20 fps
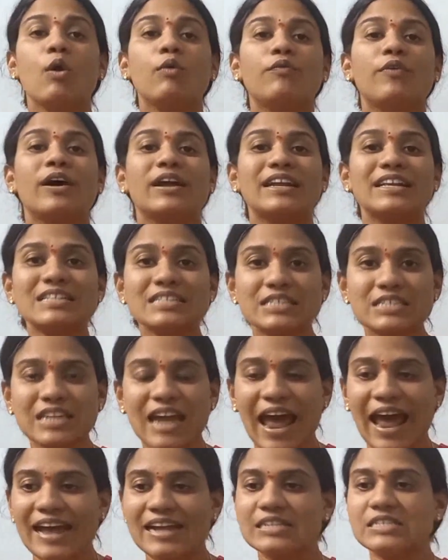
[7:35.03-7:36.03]
For
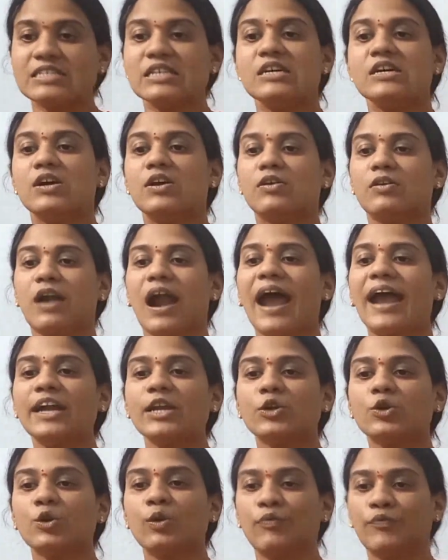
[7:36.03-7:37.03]
instance,
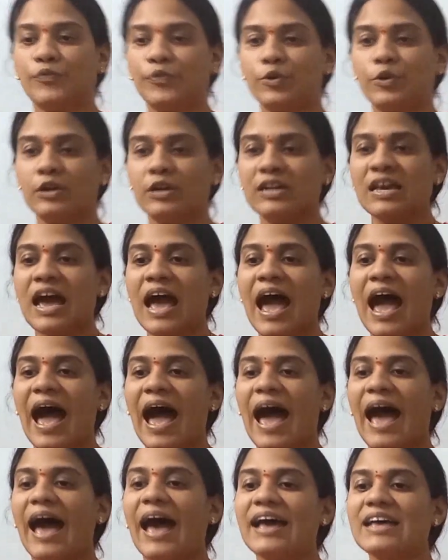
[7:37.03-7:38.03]
right to food
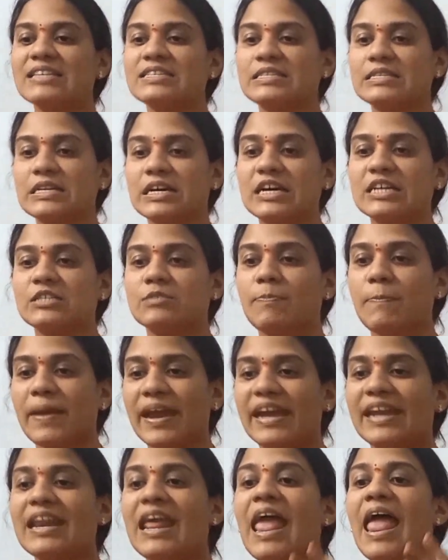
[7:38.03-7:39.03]
has thus
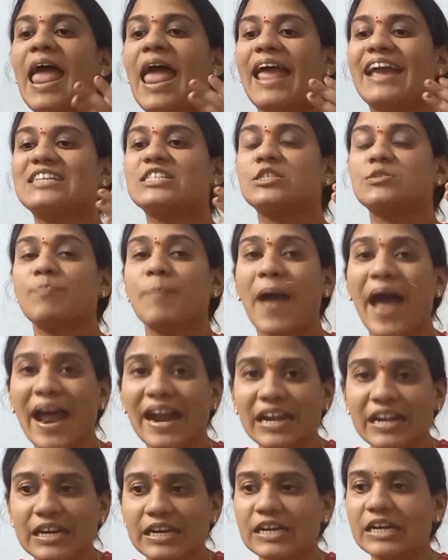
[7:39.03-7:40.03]
been
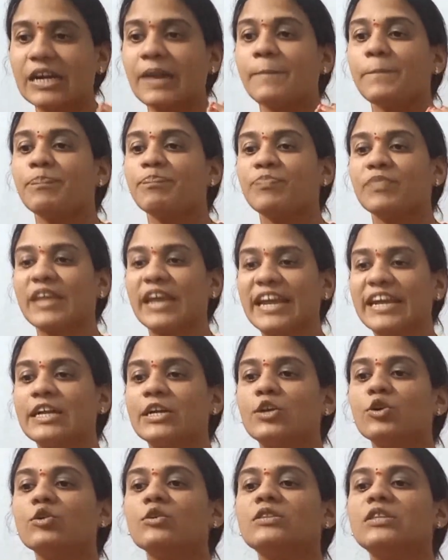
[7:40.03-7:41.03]
expanded
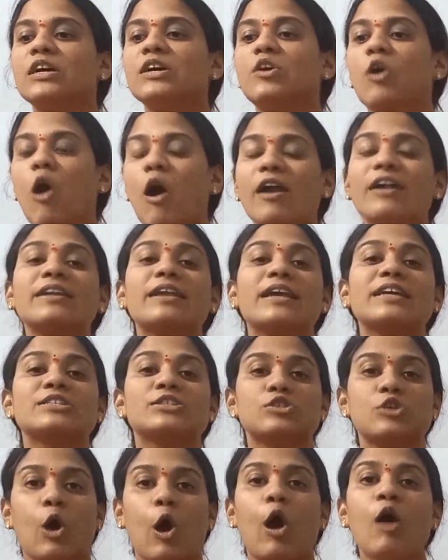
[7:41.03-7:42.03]
into the
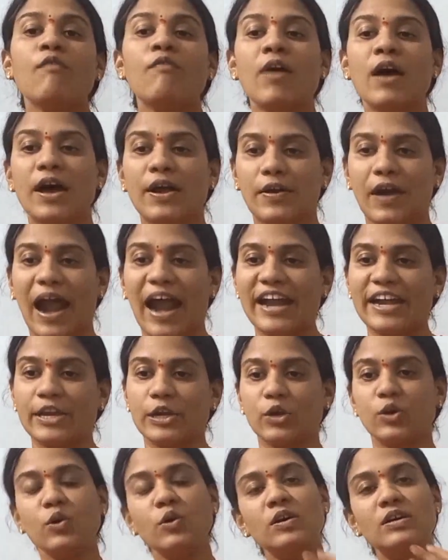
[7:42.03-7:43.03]
context of right
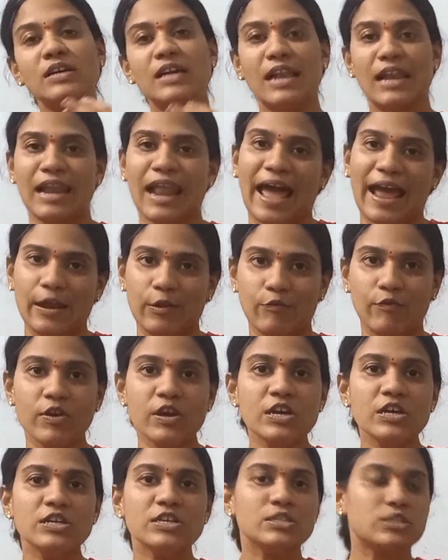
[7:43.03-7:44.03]
to life.
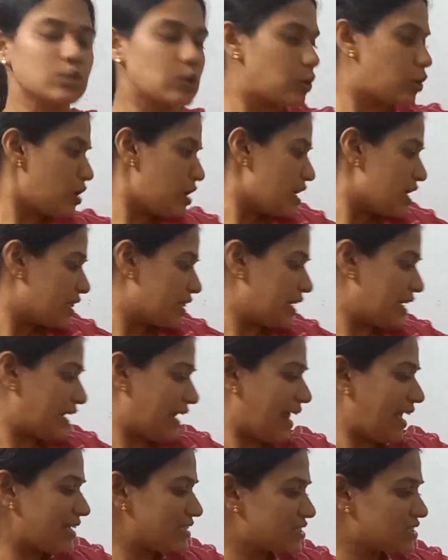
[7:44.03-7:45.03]
So, the
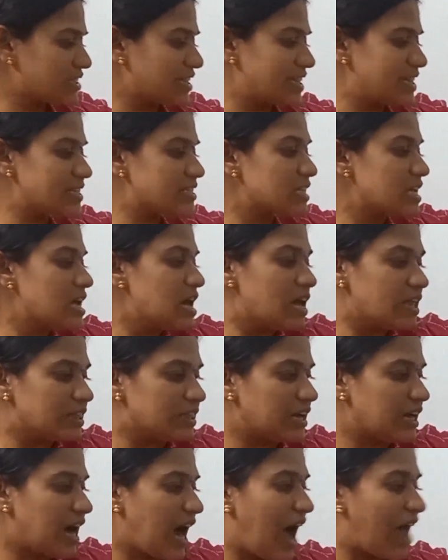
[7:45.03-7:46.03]
next is
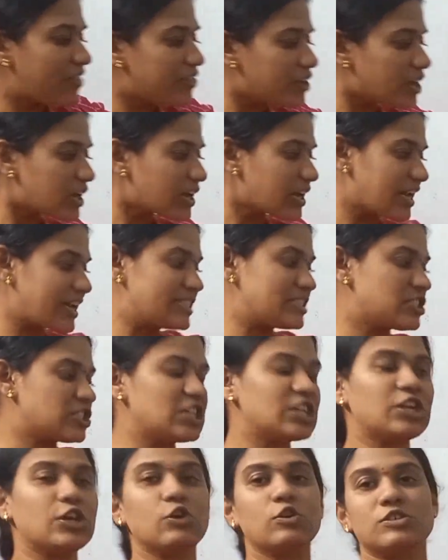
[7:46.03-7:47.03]
the other
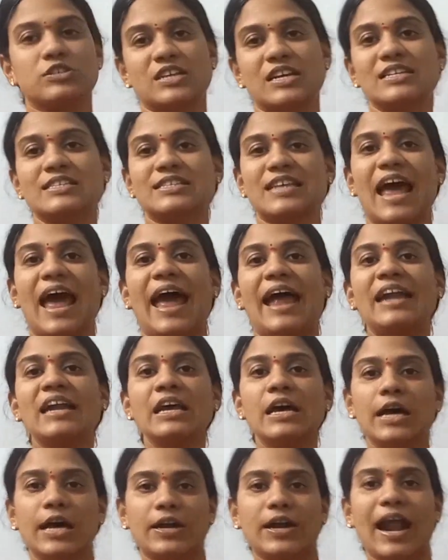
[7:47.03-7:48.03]
institutions
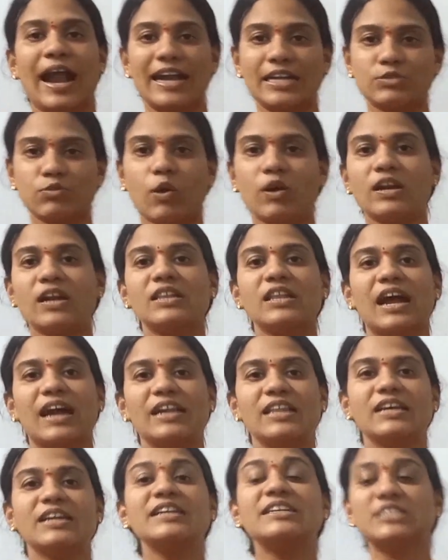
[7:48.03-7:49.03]
and rights. What are the
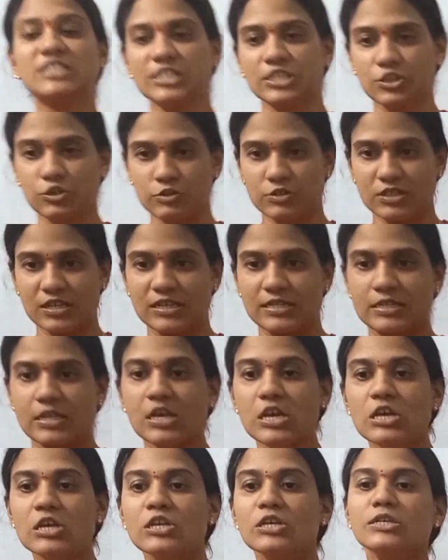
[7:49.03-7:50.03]
other institutions?
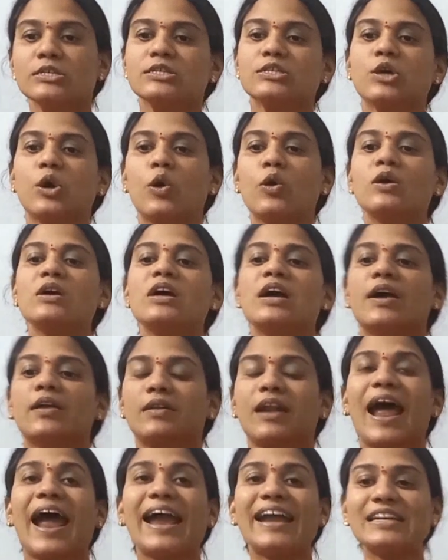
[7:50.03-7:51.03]
So,
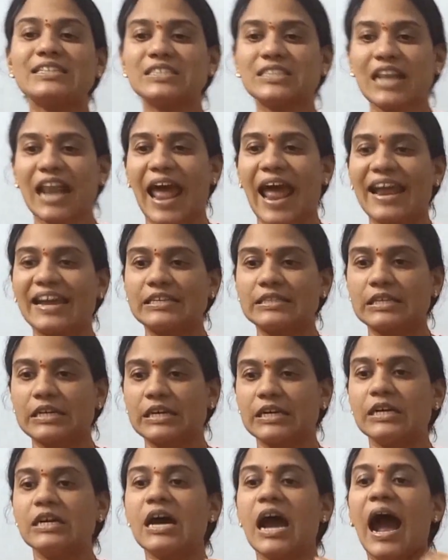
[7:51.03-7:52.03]
rights like
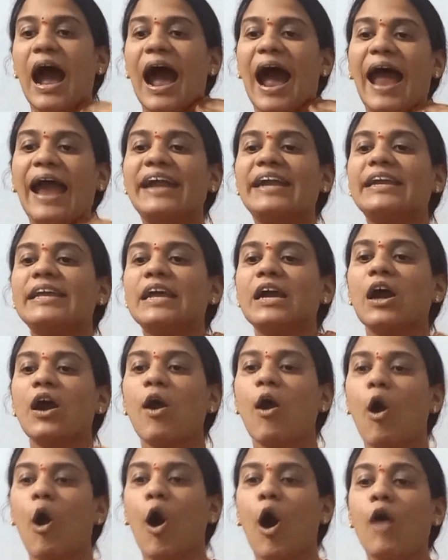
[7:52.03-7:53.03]
the idea
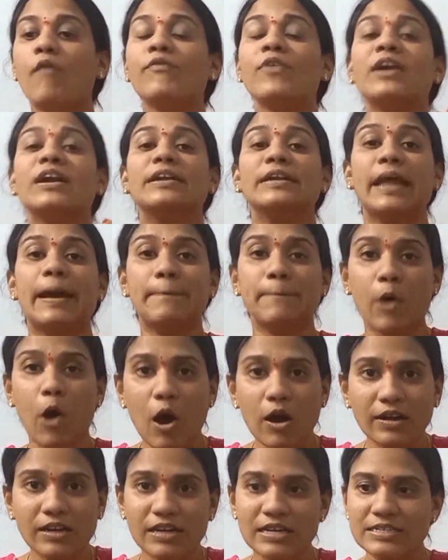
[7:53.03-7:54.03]
of
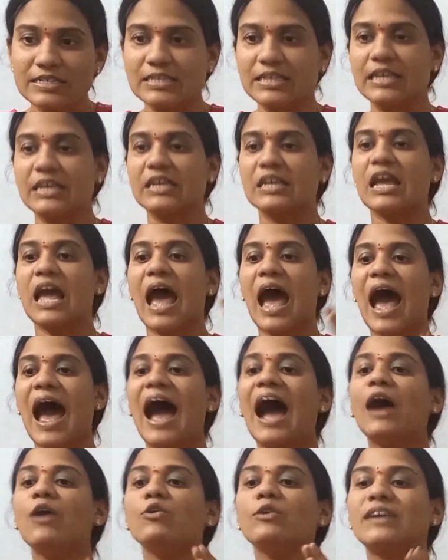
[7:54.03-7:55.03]
democracy
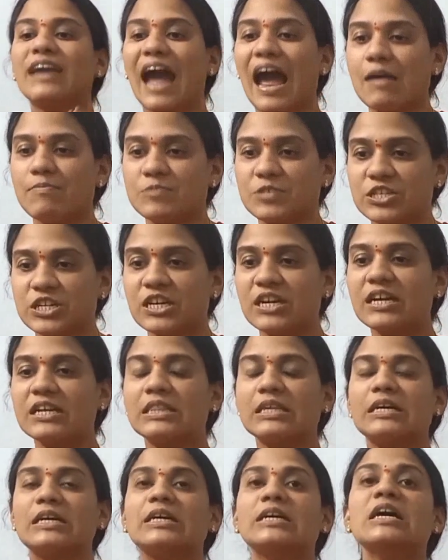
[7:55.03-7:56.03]
have captured
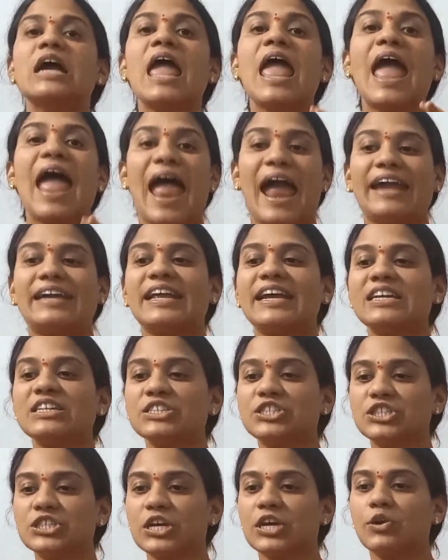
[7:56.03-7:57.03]
the
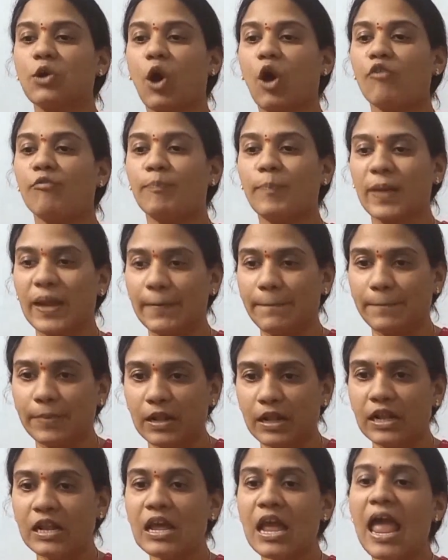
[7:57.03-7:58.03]
attention of
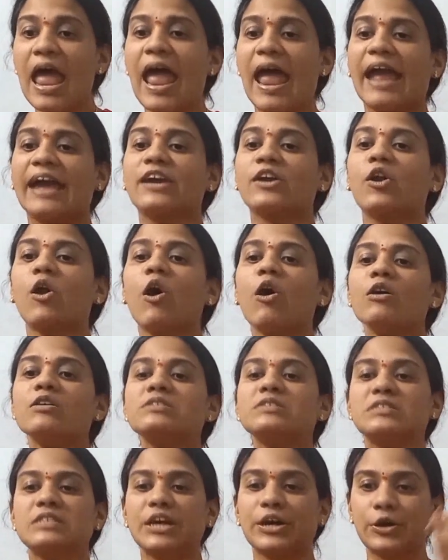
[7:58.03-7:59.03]
people
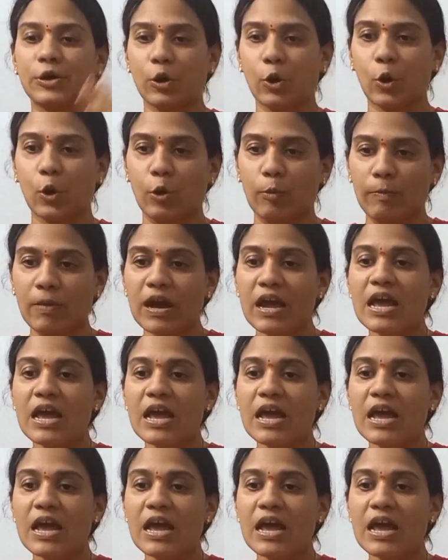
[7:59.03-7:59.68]
across the globe.